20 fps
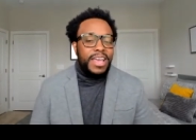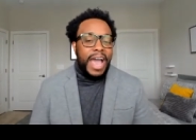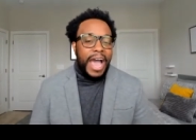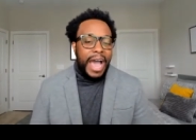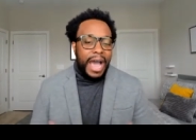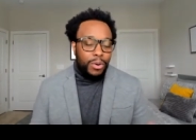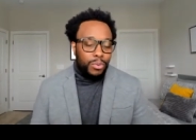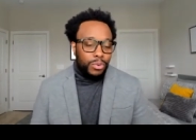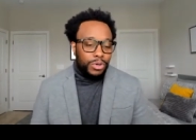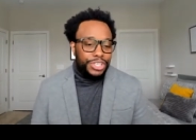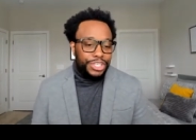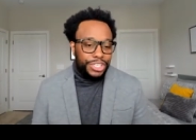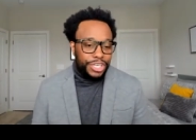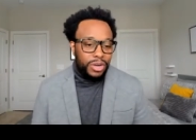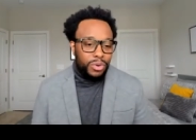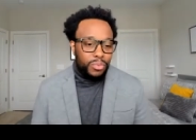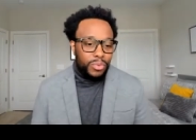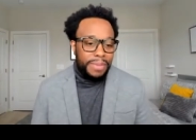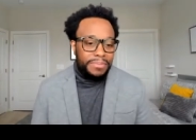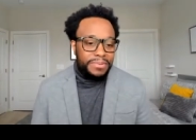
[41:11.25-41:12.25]
I will share a
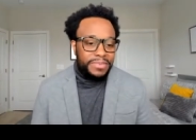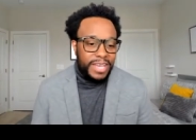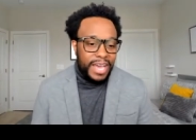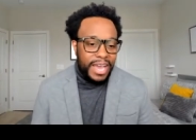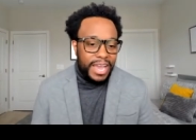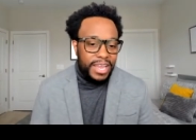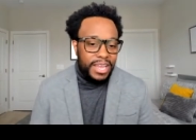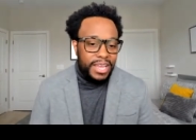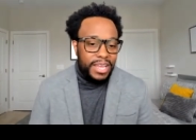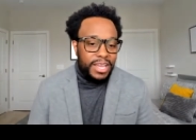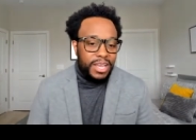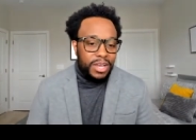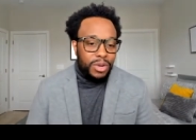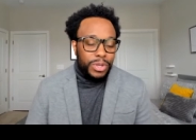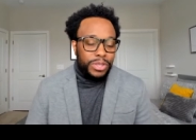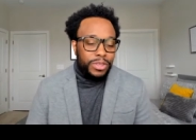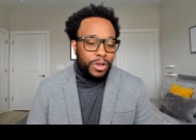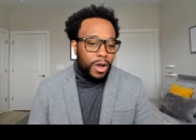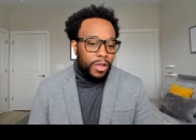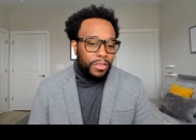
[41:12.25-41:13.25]
website
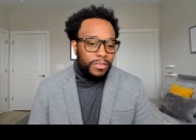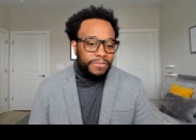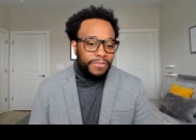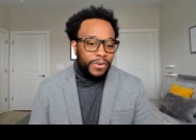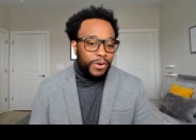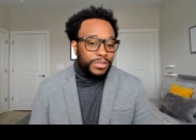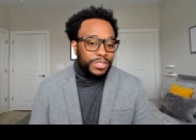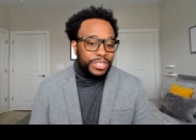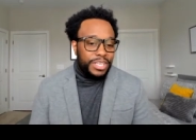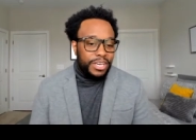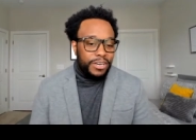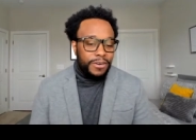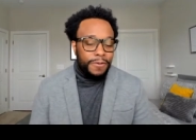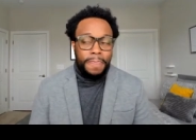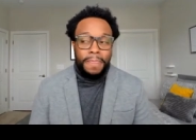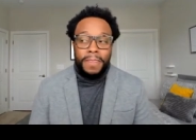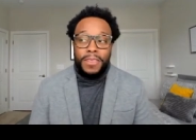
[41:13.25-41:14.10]
with all the folks here.